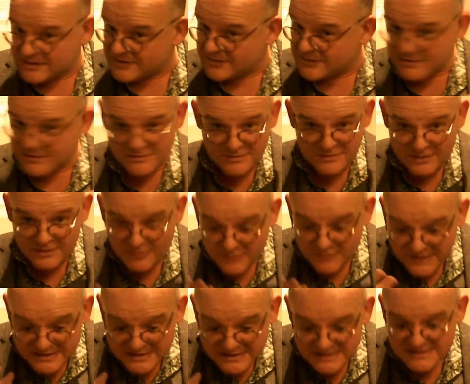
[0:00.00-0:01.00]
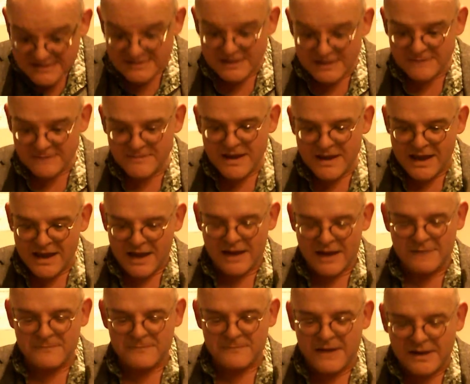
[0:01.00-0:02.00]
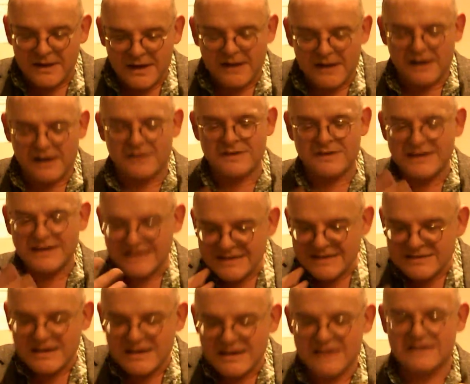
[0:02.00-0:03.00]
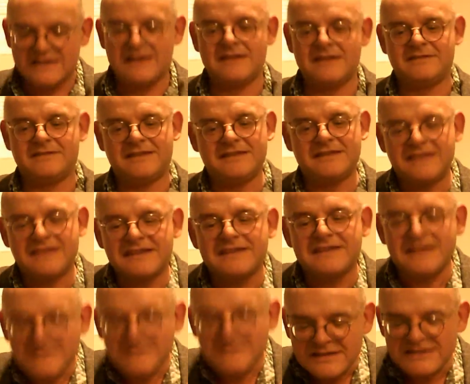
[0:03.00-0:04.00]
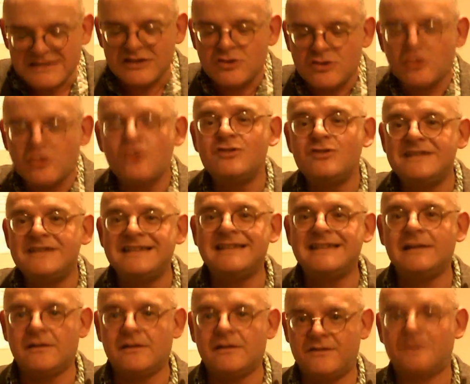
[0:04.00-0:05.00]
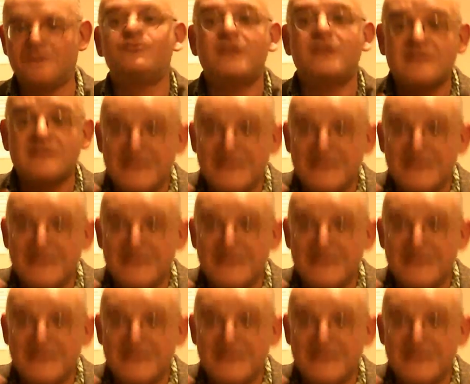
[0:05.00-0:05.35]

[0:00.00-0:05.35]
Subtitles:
So this is I think there's a good deal of interest